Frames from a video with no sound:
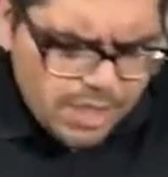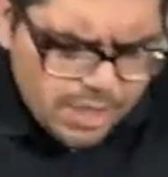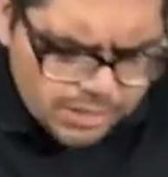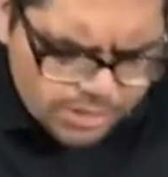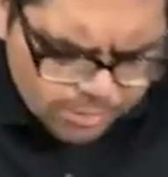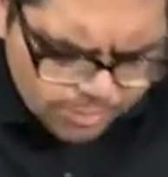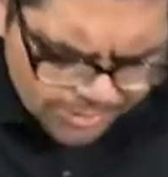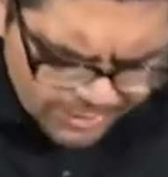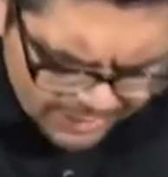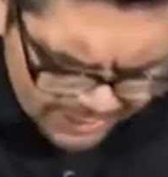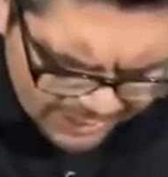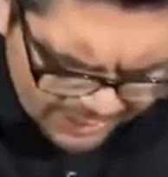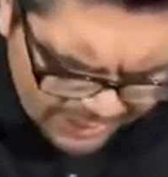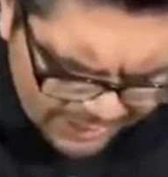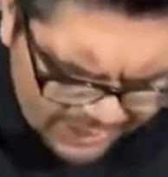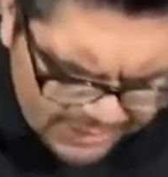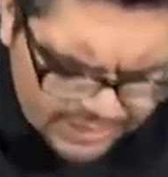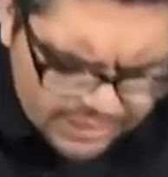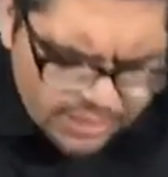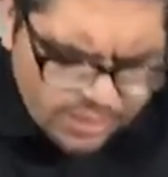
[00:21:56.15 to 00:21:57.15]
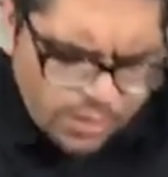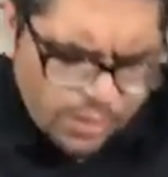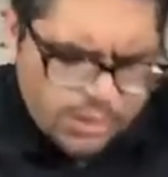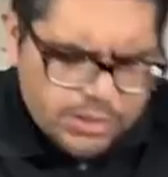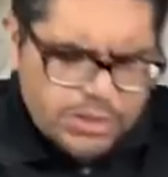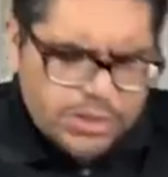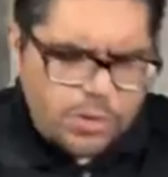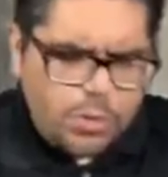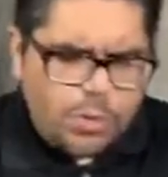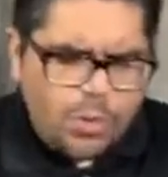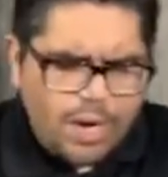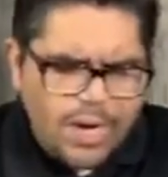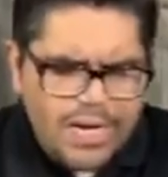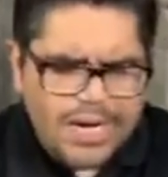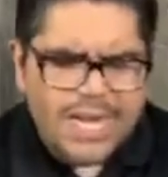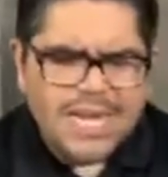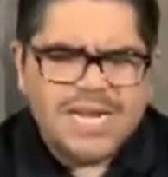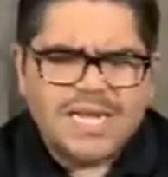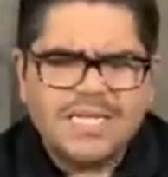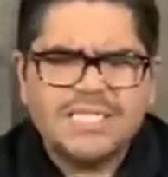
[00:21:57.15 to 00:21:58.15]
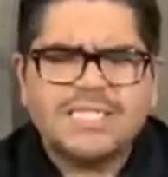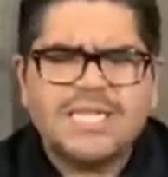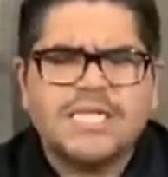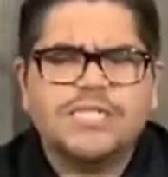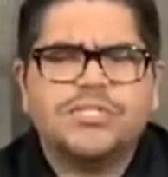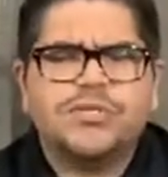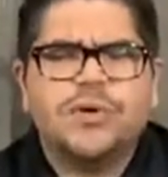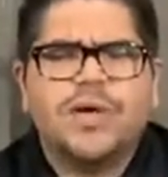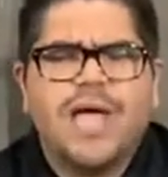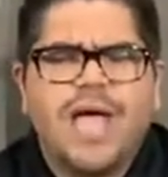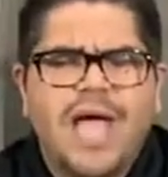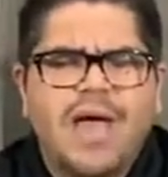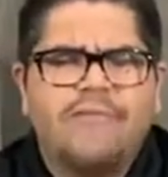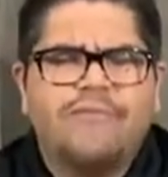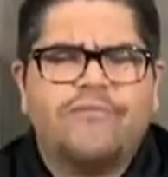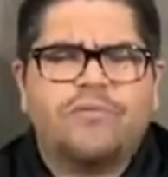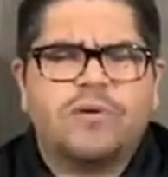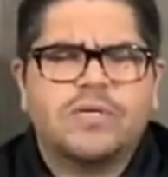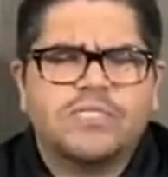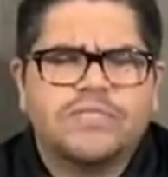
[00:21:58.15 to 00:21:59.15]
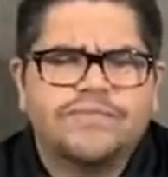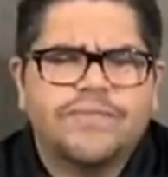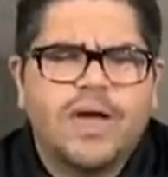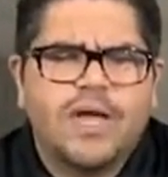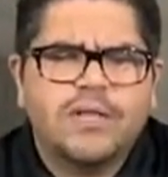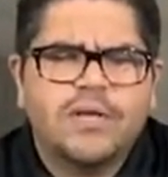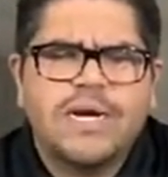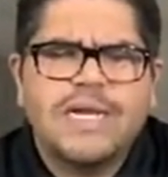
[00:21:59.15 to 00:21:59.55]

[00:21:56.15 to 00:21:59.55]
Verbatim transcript: so we can listen, Lord, to what it is that you have for us, Father,